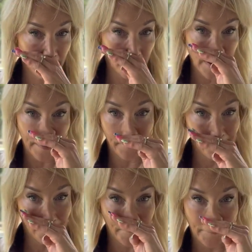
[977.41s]
Okay.
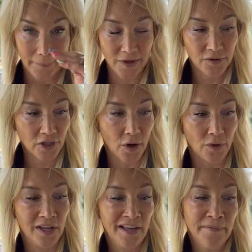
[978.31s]
So,
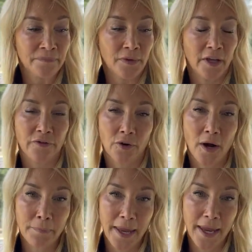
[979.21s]
if you're
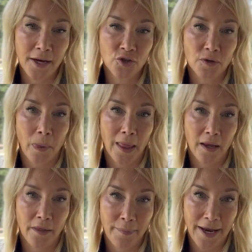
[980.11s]
on
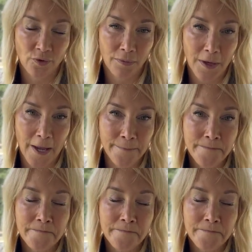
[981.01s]
the page with me,